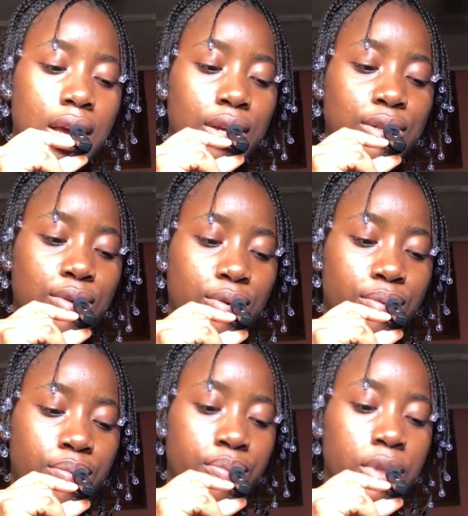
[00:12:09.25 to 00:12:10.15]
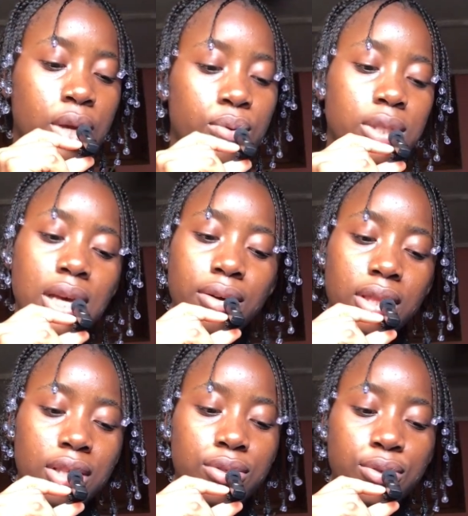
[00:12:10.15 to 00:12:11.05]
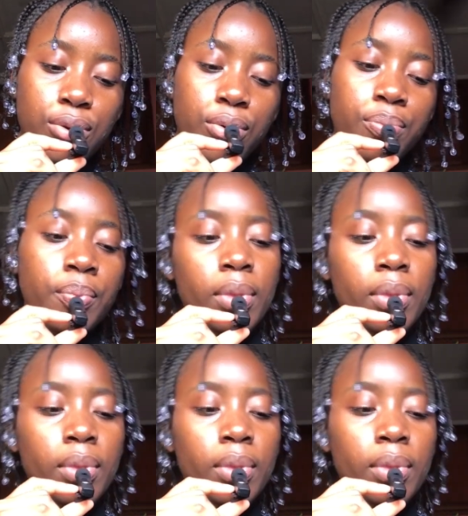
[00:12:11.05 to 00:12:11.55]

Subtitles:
So we'll see how things go.